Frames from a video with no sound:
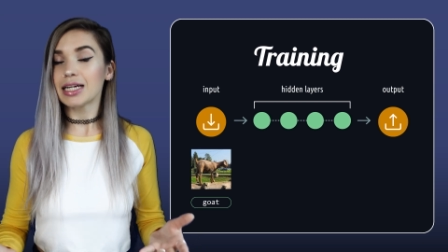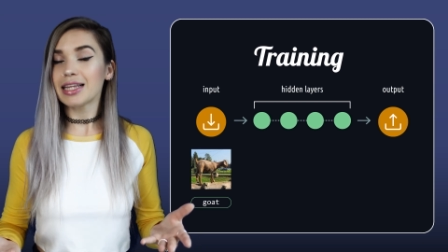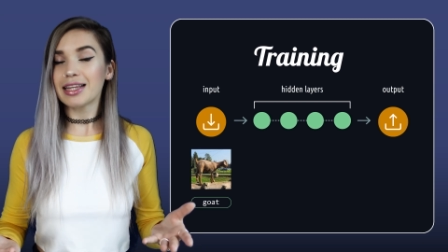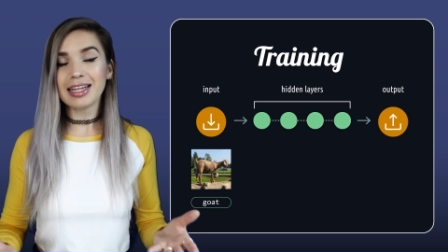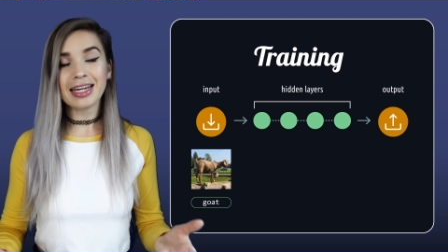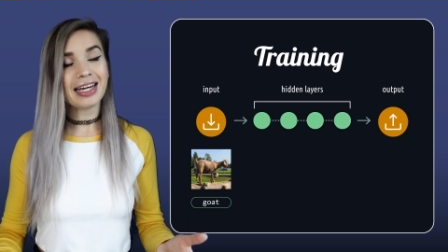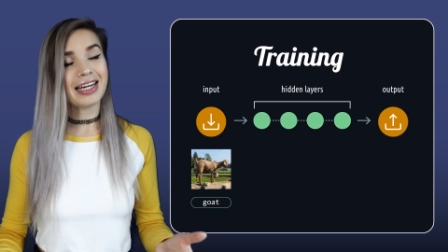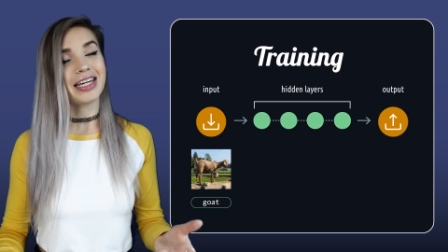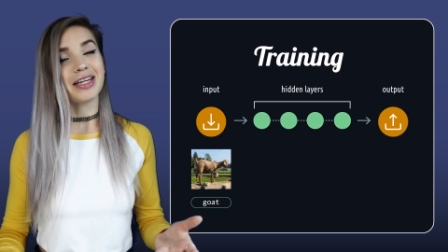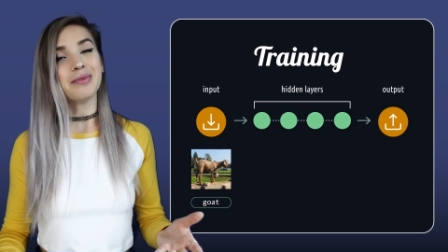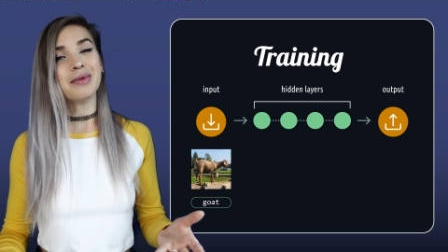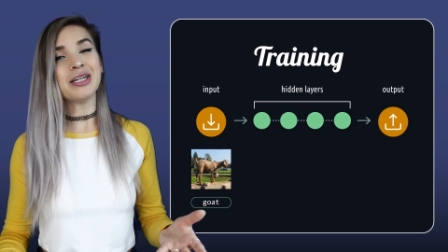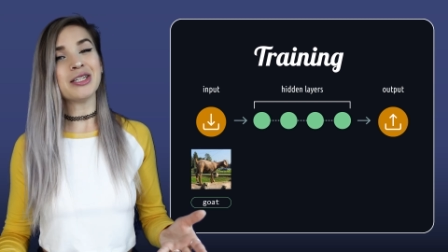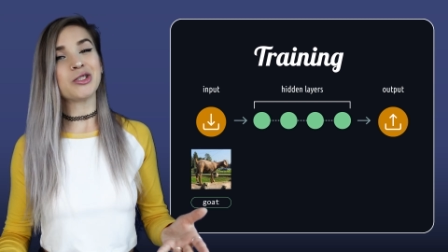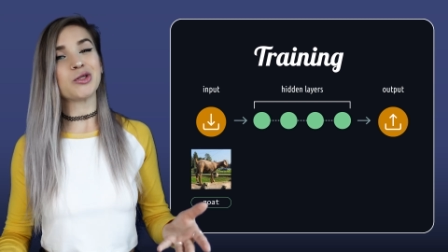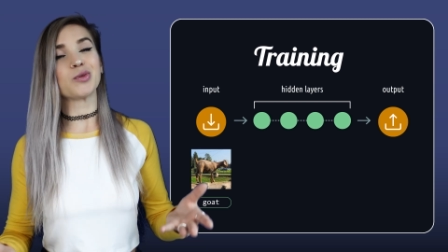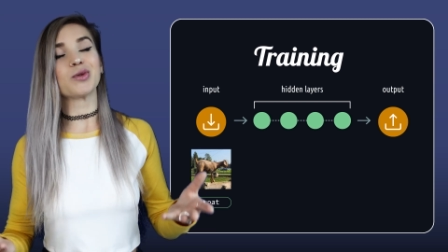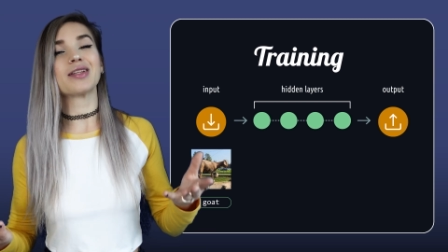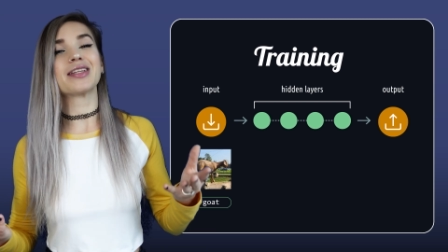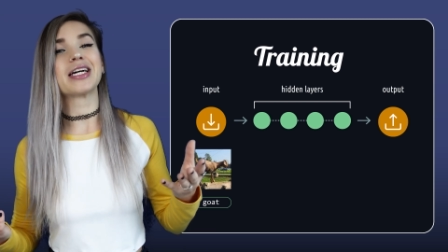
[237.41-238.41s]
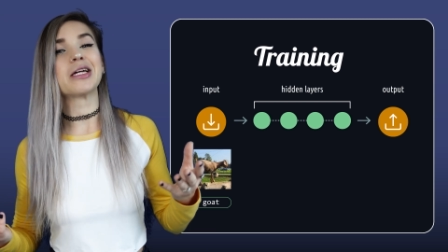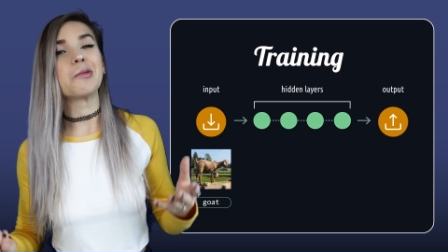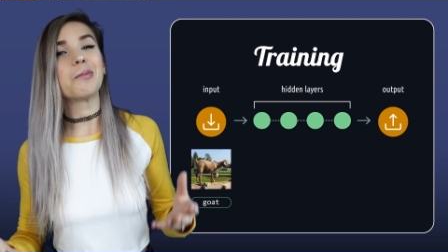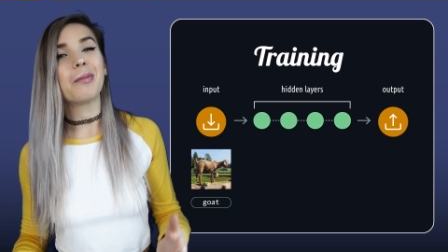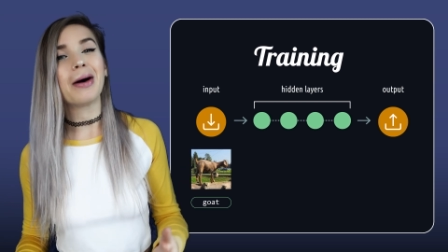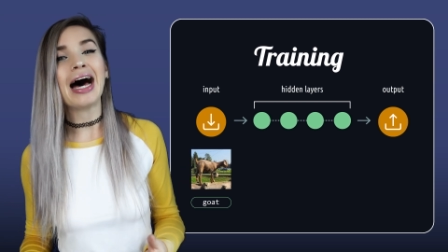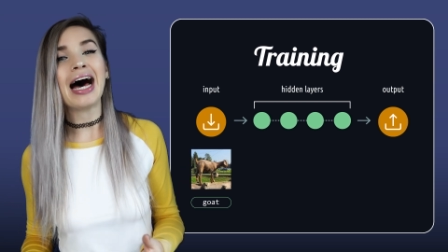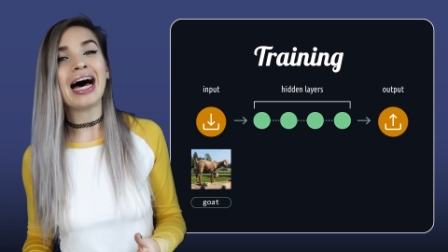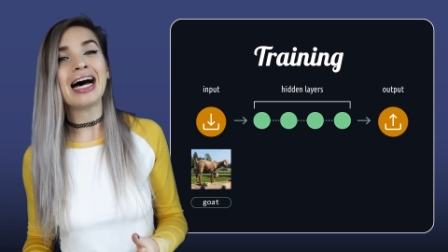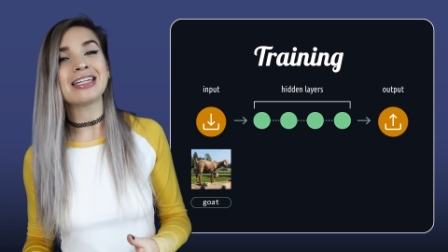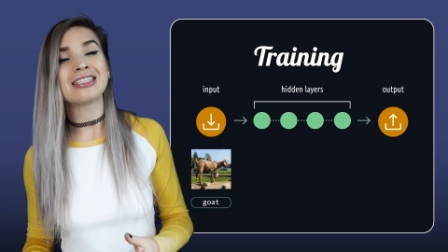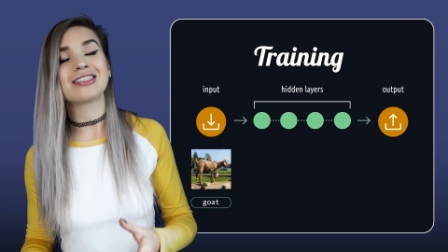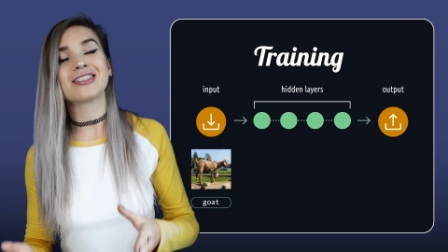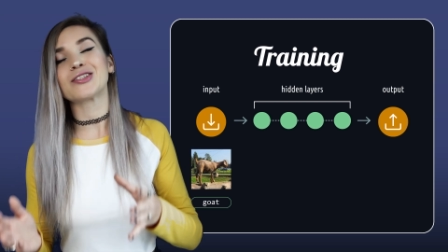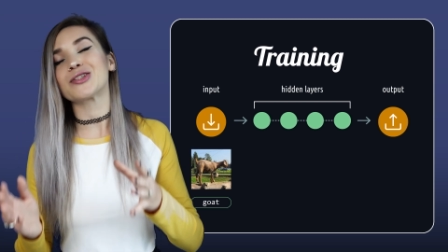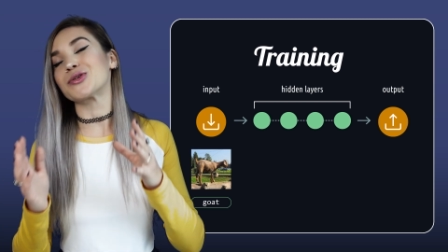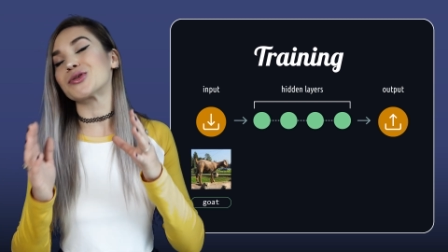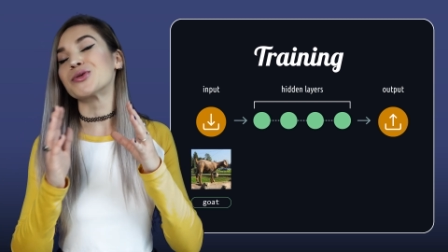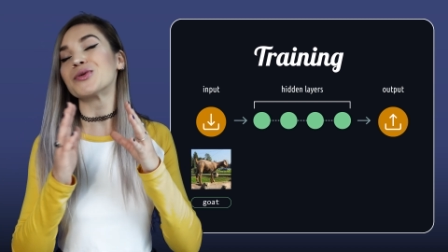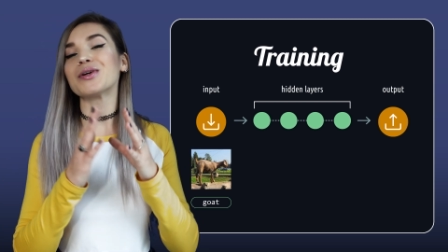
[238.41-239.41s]
The image will then pass
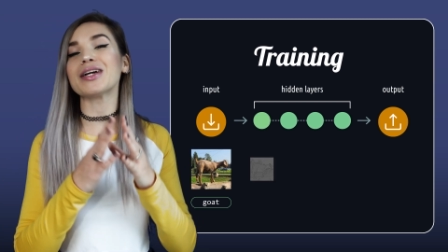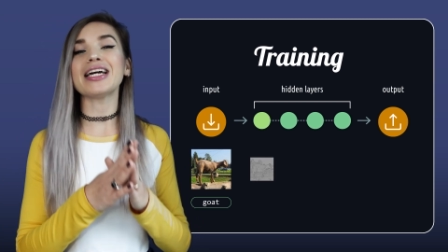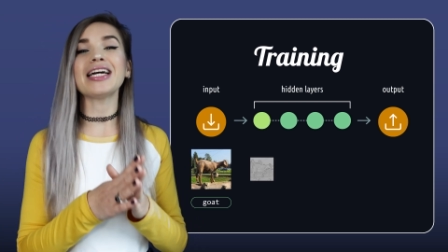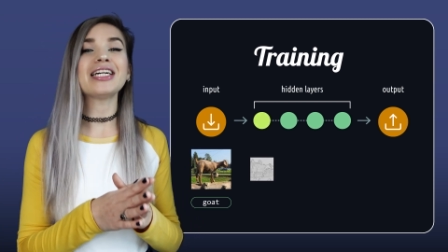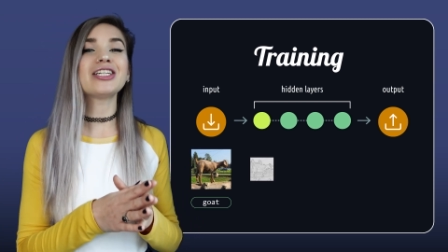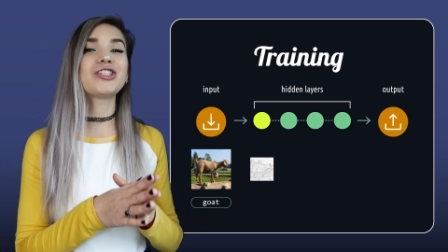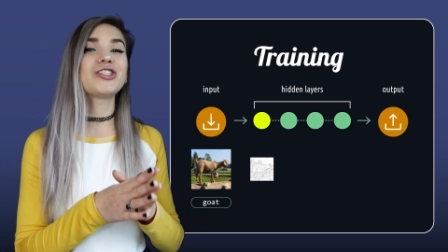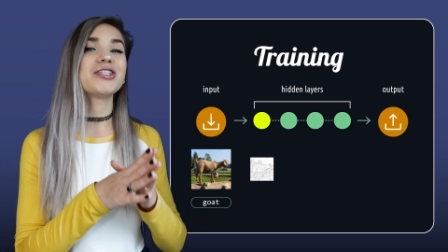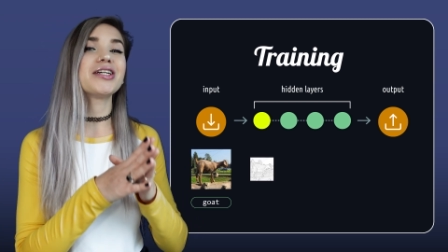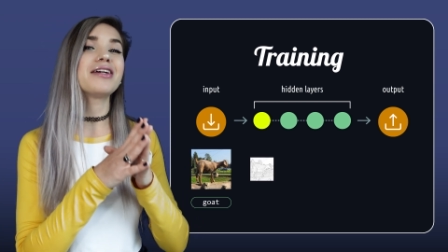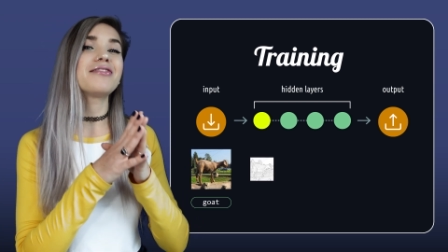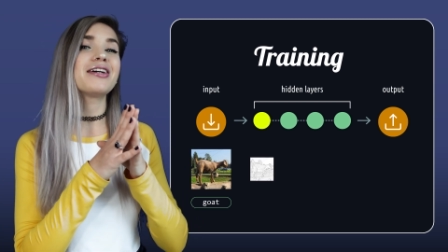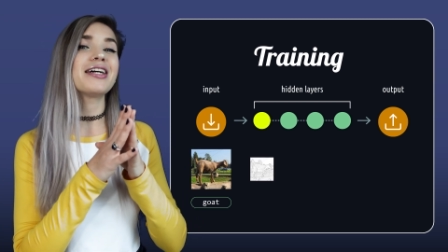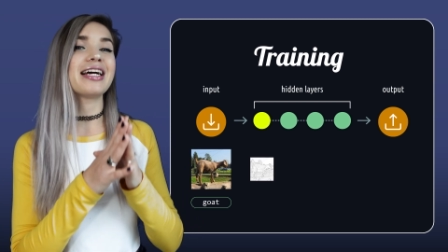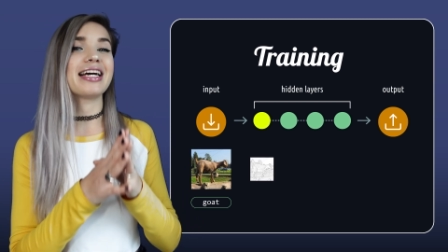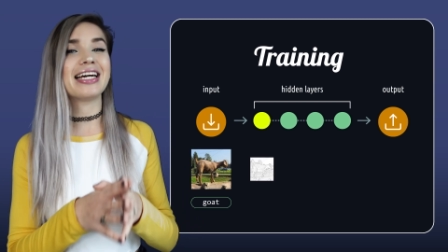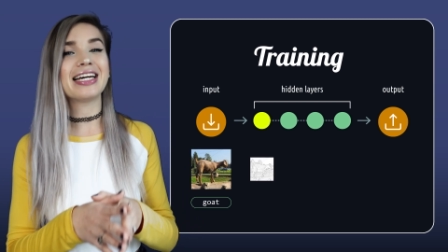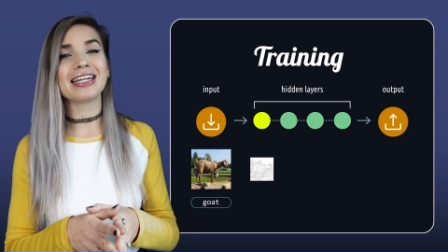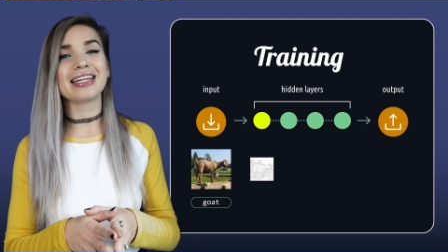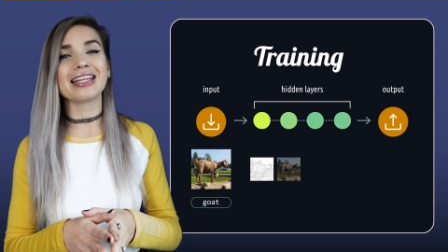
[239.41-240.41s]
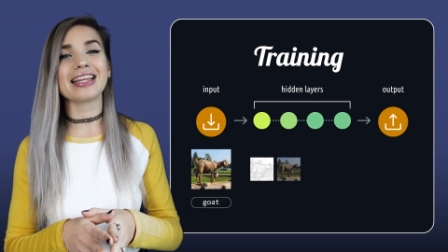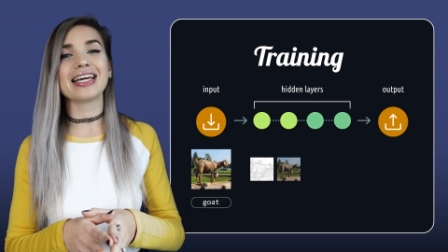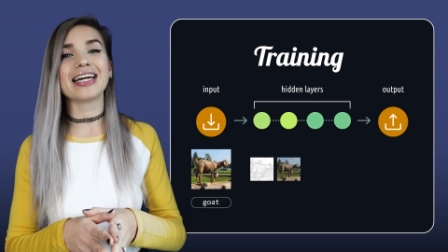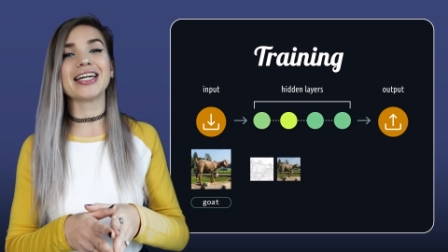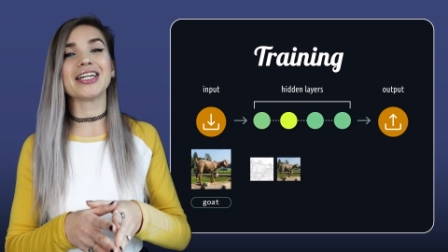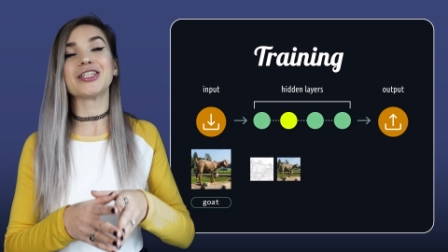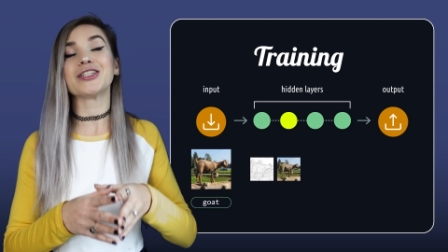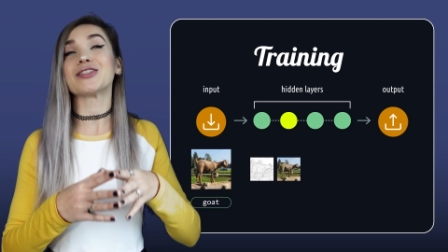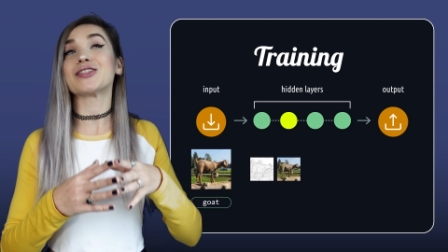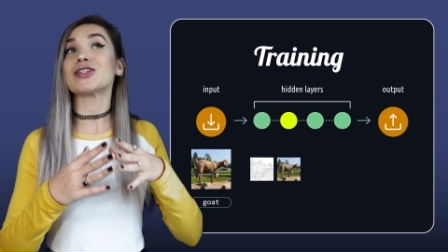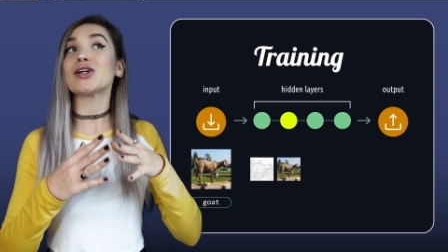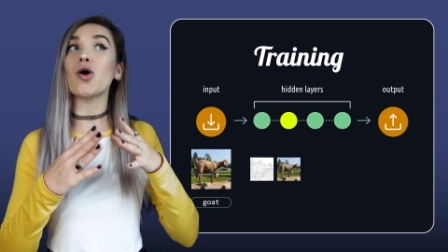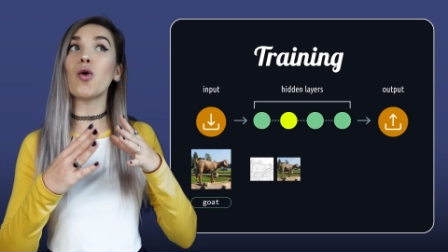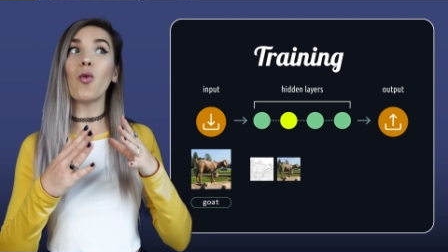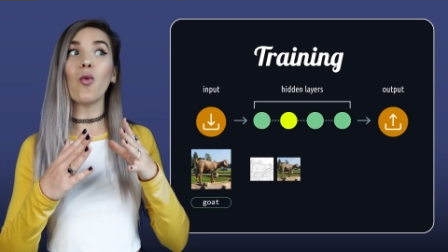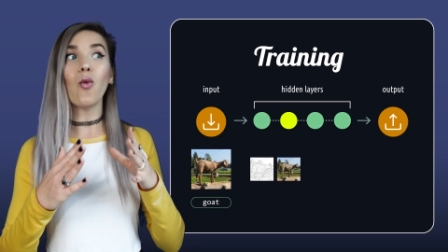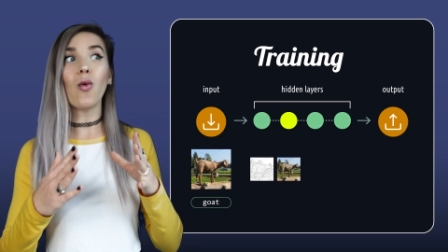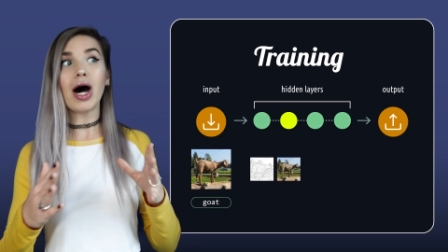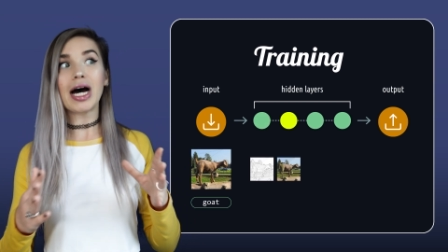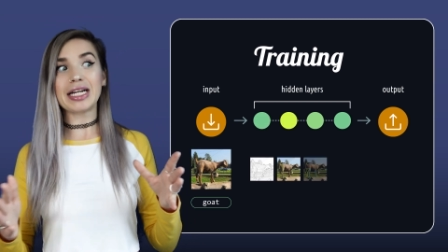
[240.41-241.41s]
through each of our hidden layers
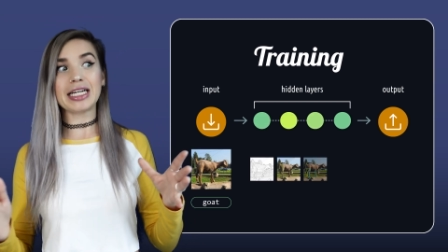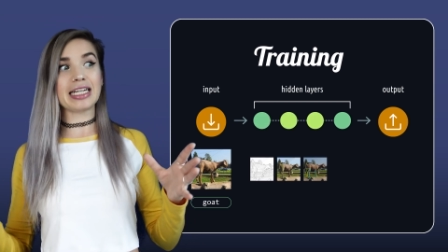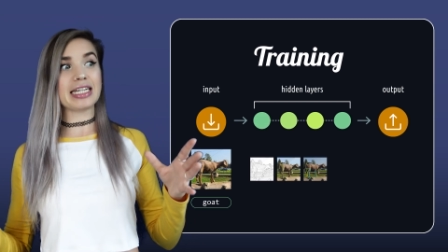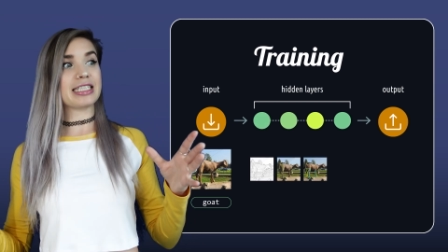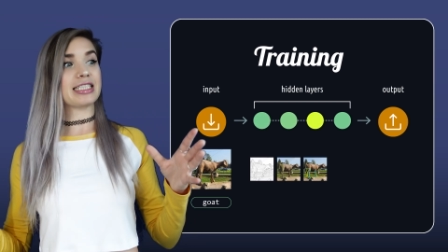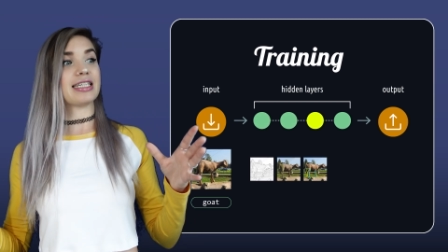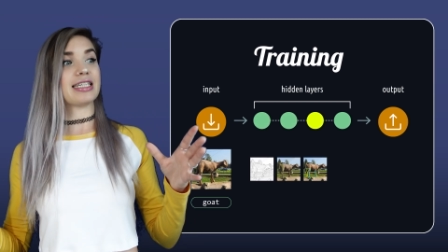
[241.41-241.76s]
one at a